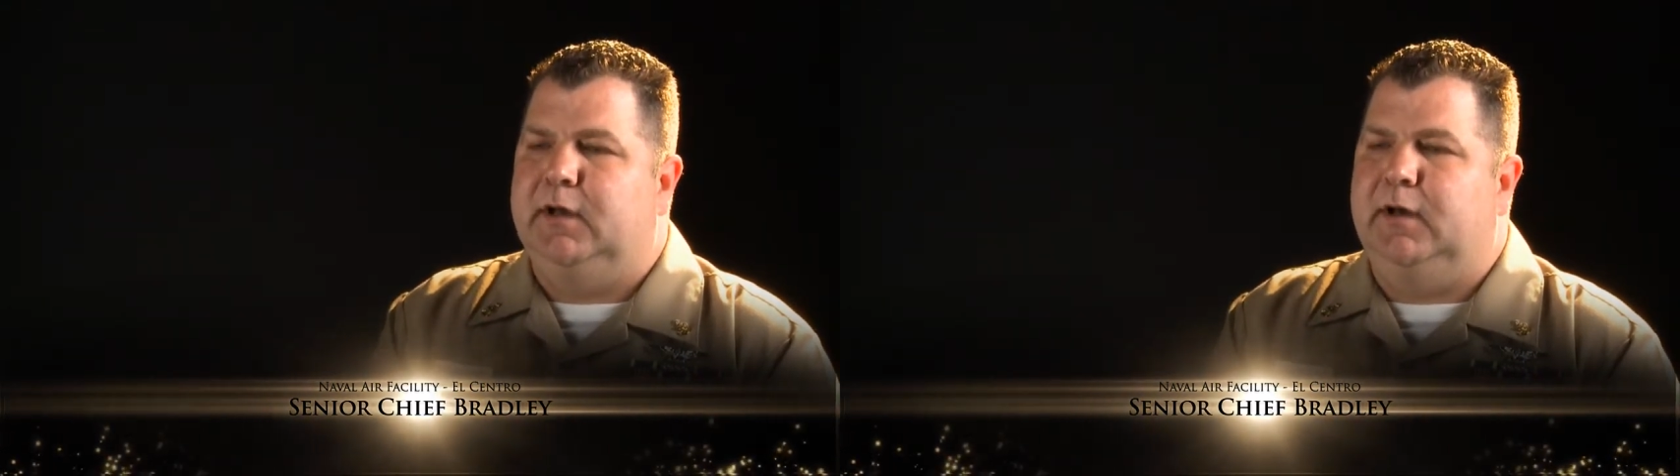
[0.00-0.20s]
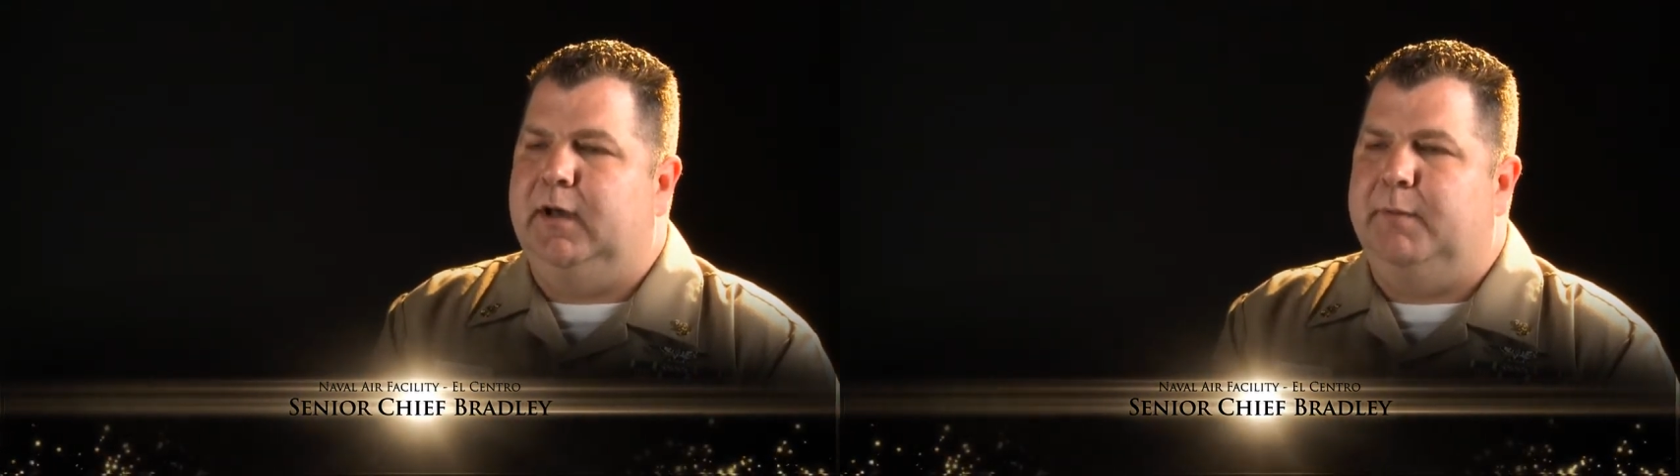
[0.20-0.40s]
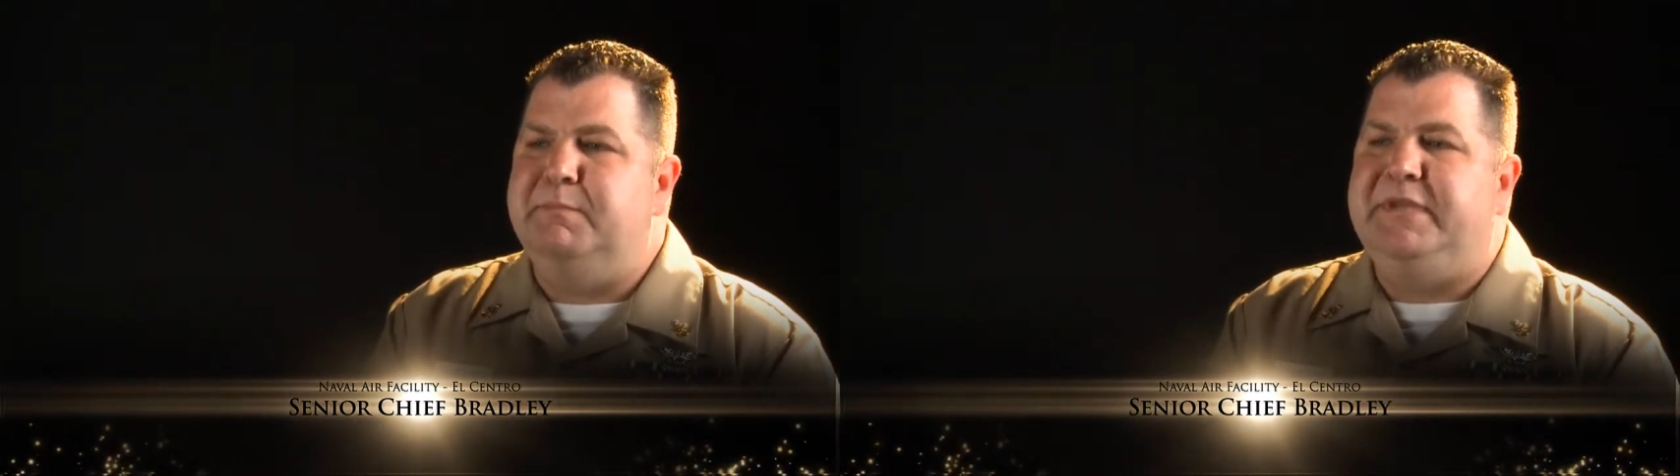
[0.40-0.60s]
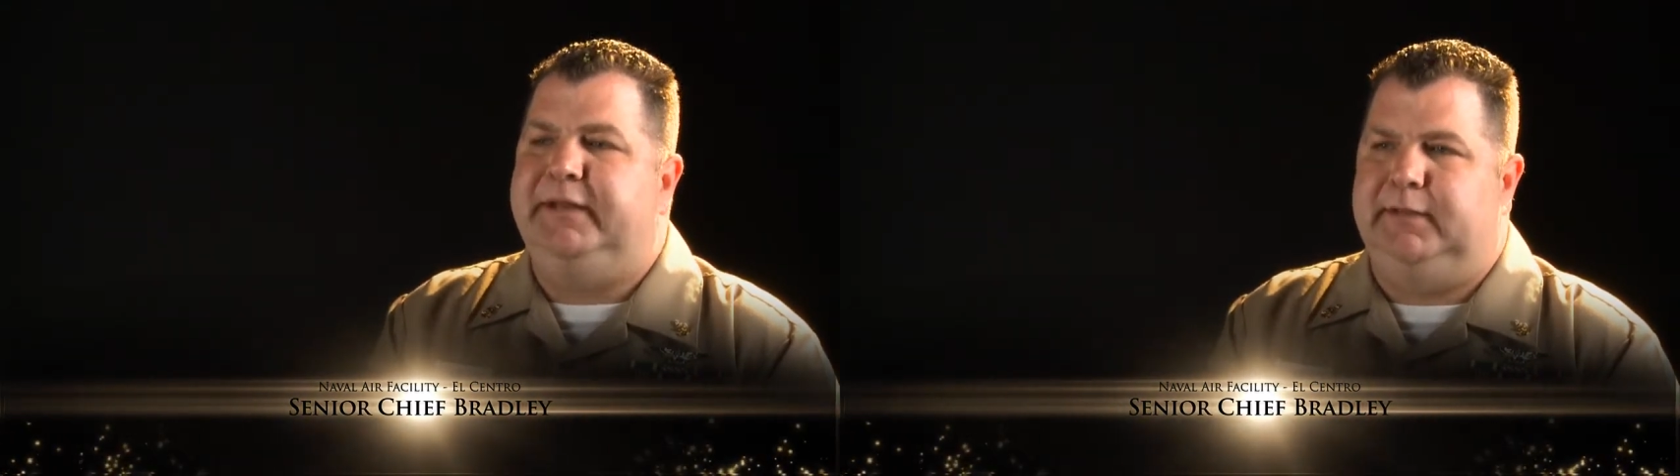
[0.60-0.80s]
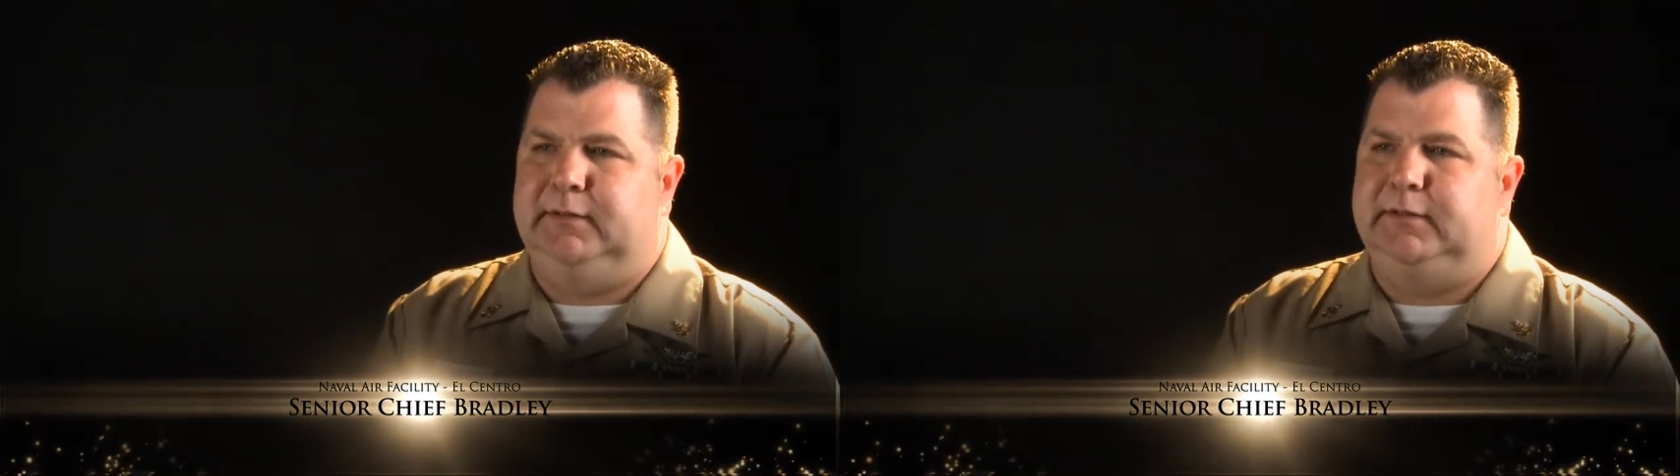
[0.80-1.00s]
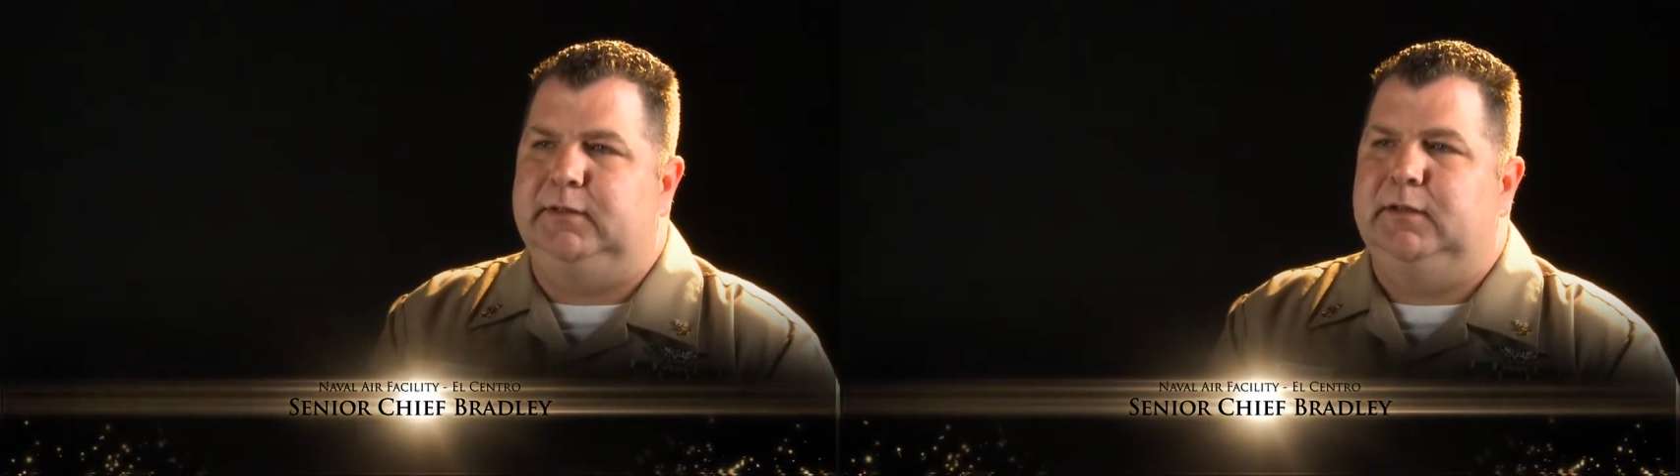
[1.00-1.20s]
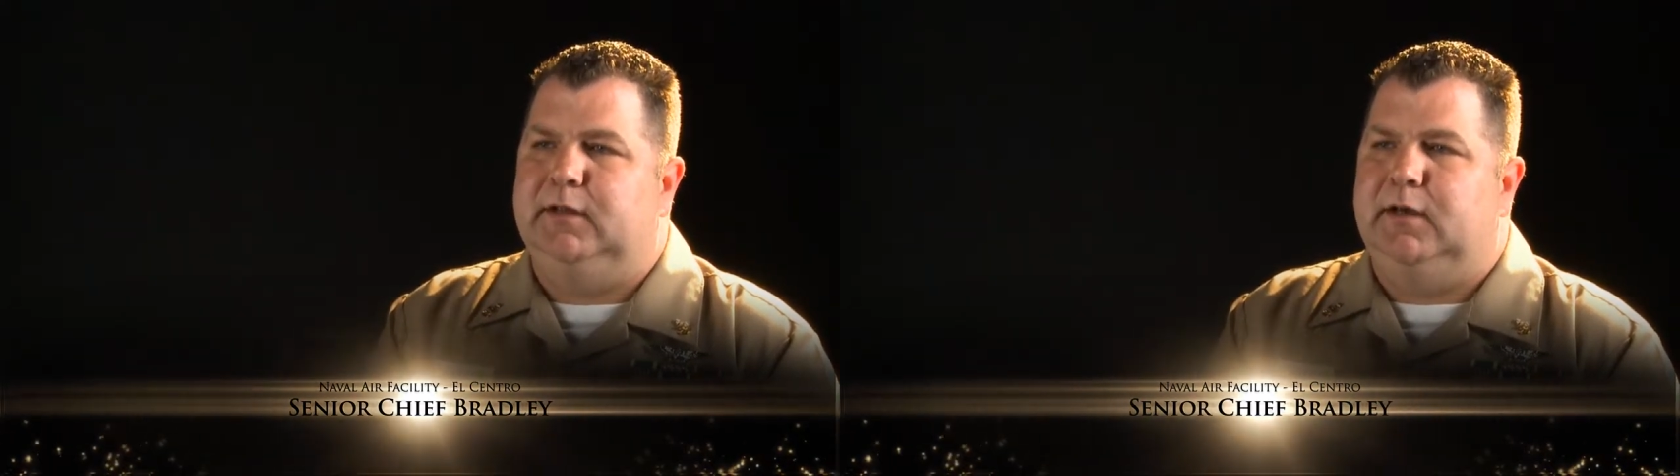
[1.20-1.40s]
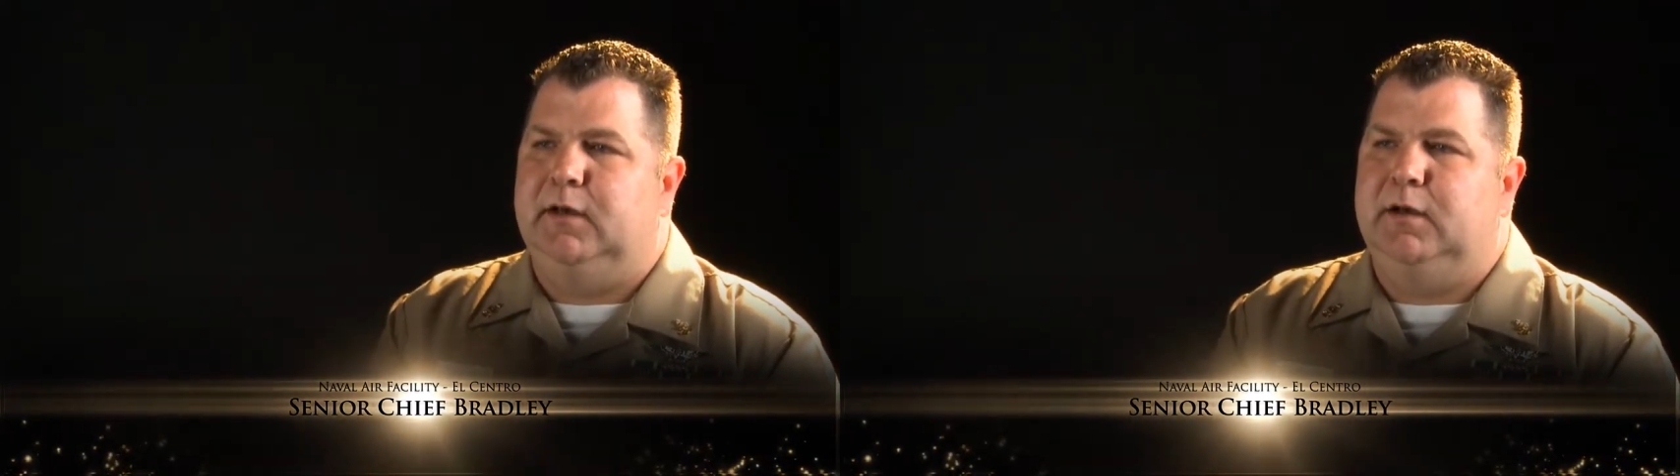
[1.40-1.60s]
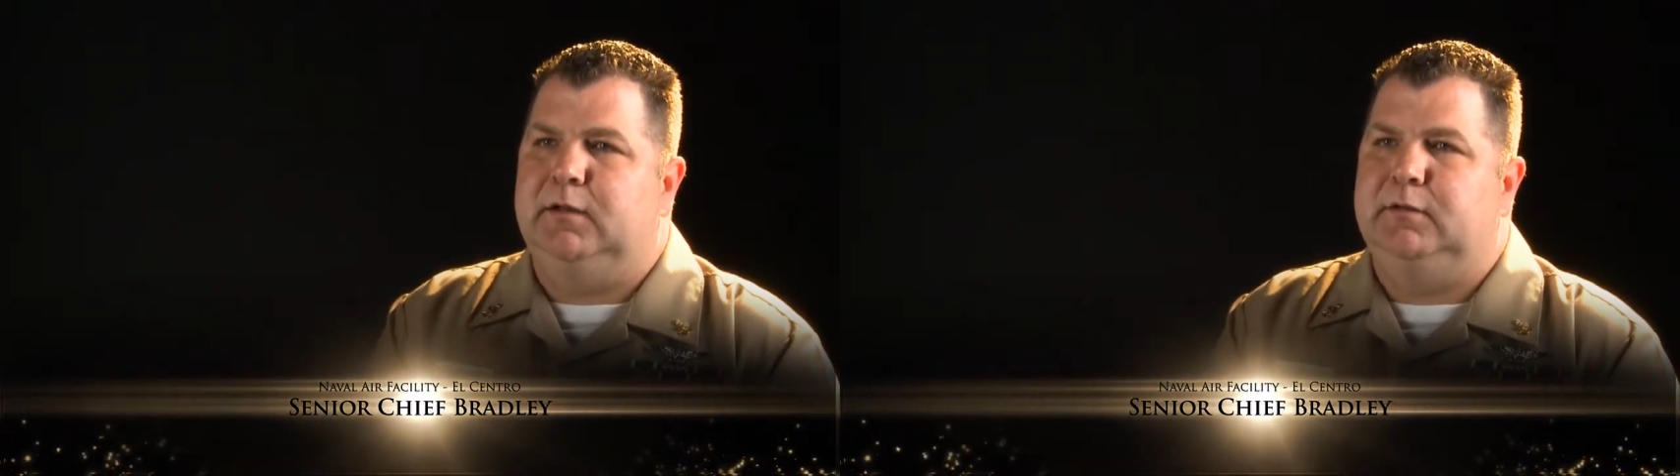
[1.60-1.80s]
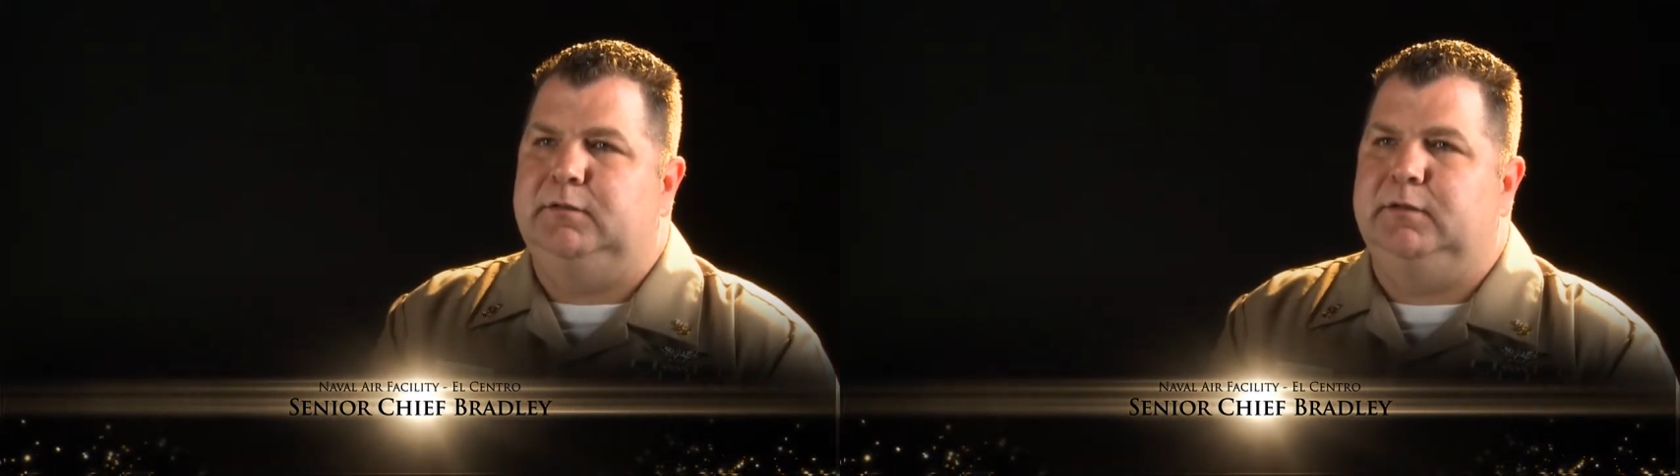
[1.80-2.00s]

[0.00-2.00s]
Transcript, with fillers: uh, immediately uh,